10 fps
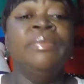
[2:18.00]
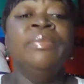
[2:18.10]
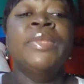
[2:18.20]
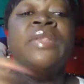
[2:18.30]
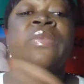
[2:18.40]

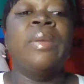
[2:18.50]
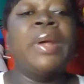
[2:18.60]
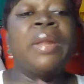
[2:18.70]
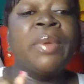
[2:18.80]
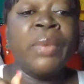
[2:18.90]
So I'm
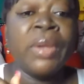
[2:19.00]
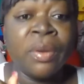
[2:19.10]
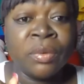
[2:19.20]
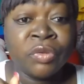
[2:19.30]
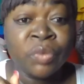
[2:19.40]
on my way
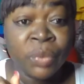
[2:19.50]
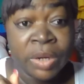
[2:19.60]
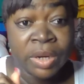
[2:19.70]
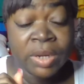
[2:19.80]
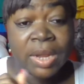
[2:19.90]
out to
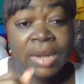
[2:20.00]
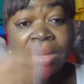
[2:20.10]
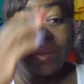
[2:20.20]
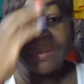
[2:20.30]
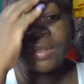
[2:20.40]
work. And I
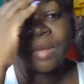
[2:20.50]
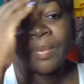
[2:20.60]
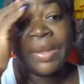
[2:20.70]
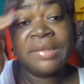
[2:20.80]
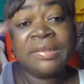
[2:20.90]
just stop.
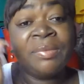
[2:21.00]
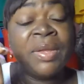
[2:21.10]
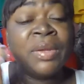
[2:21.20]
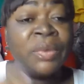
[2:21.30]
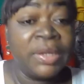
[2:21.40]
I said,
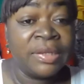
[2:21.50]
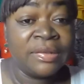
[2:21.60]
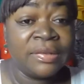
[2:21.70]
I do this.